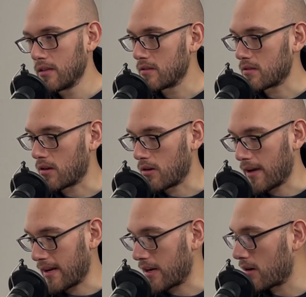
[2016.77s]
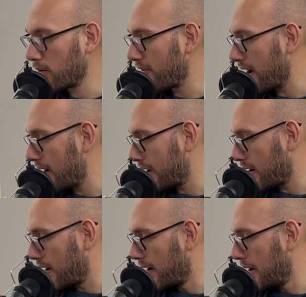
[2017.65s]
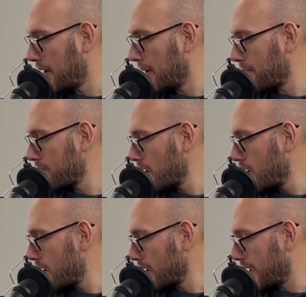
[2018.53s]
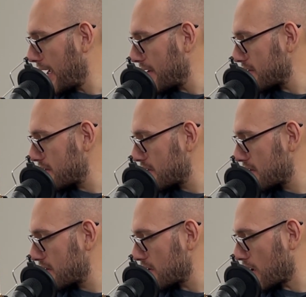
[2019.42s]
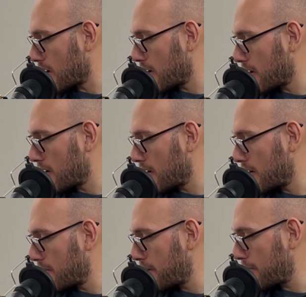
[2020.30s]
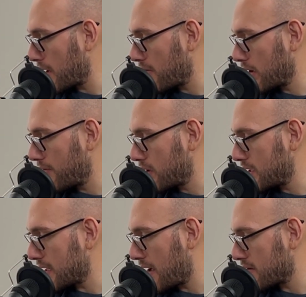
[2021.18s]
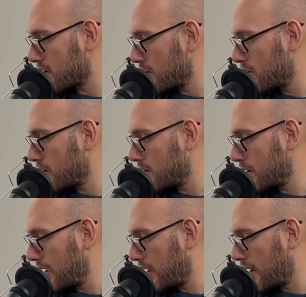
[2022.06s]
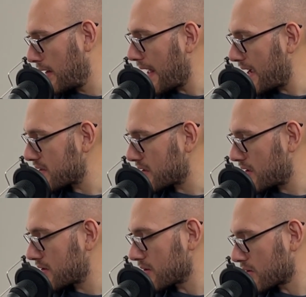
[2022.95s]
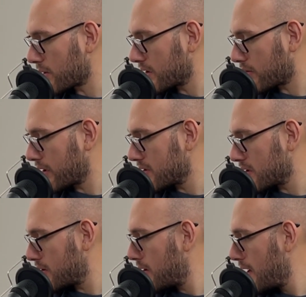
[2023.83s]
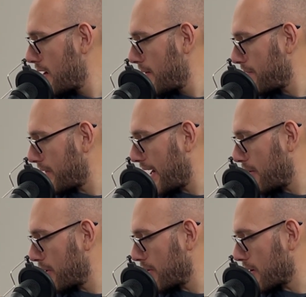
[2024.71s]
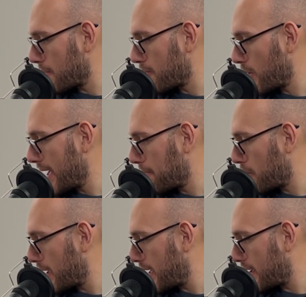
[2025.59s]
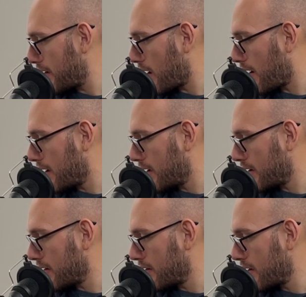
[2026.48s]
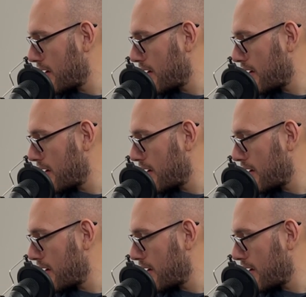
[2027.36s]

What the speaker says: So, and I know we've had guests or people that we've reached out to last year, so 2022, that we had planned on